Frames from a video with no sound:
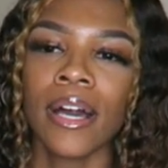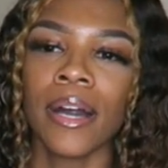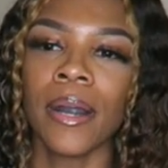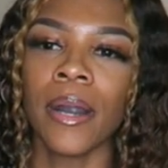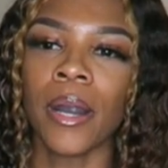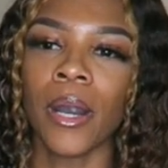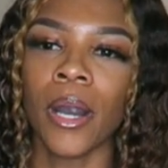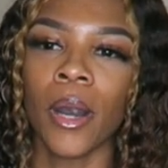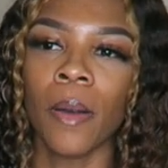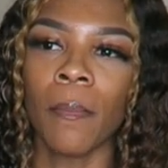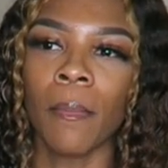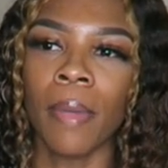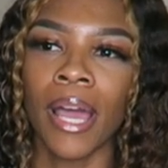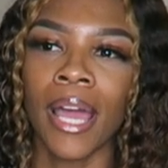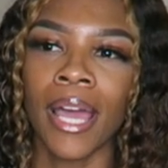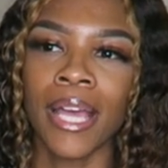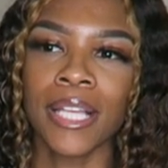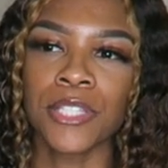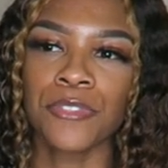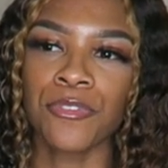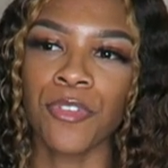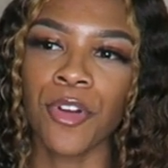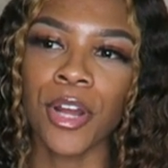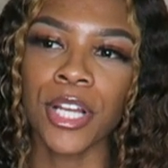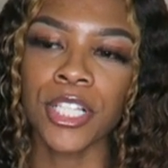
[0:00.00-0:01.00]

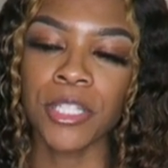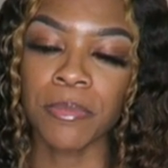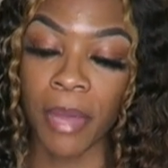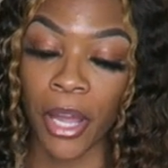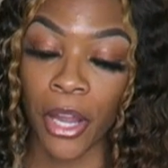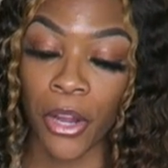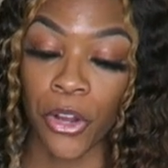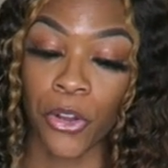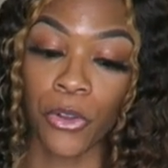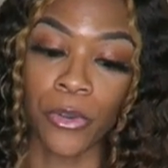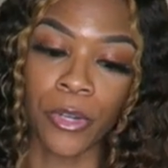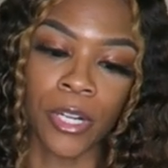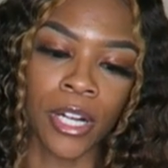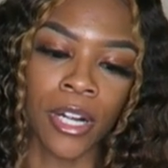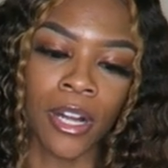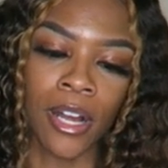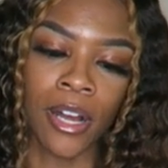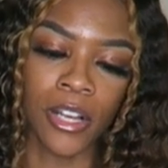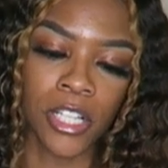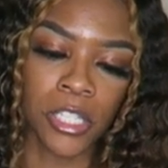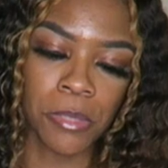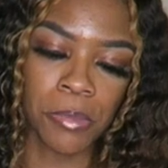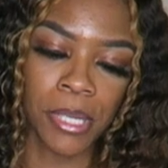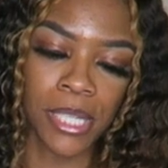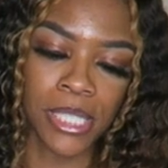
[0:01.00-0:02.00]
As far as my career
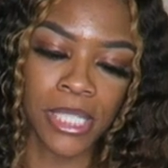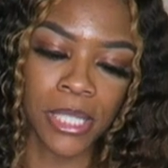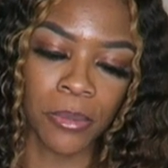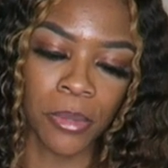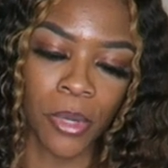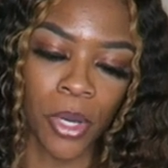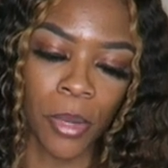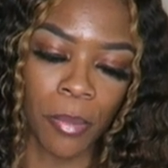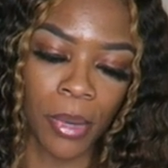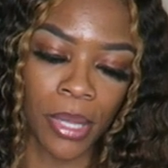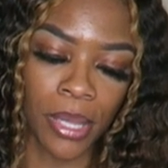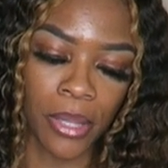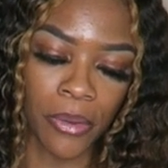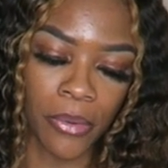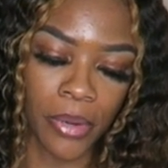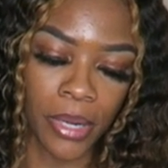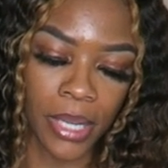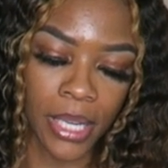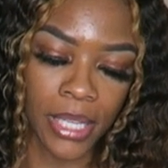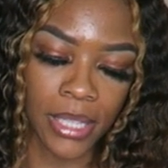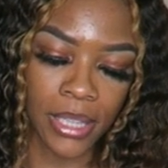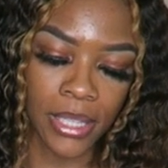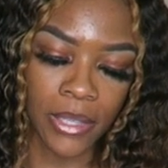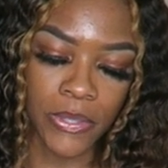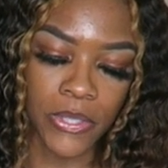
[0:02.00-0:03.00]
goes, because I know I'm probably going
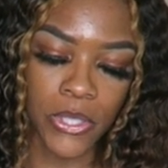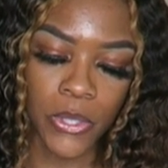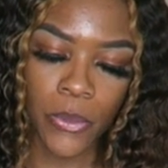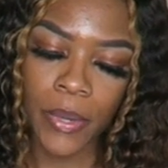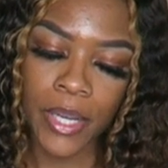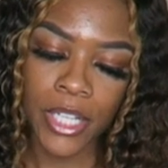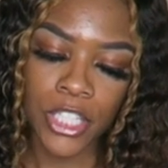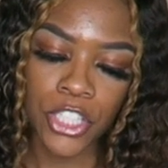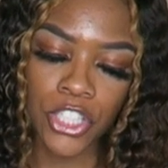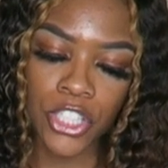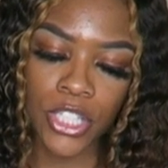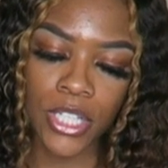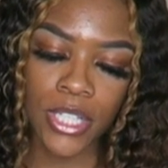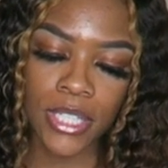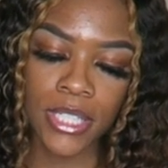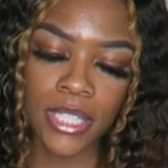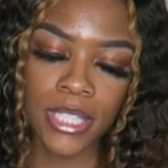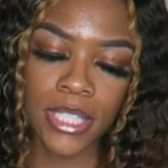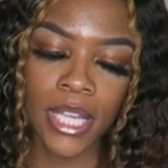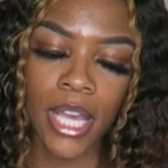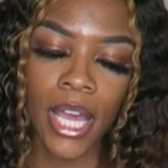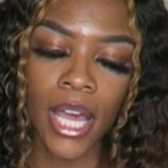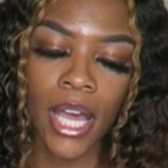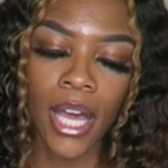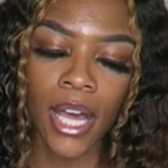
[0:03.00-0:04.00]
to get those
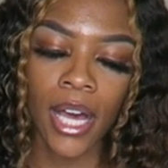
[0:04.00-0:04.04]
questions,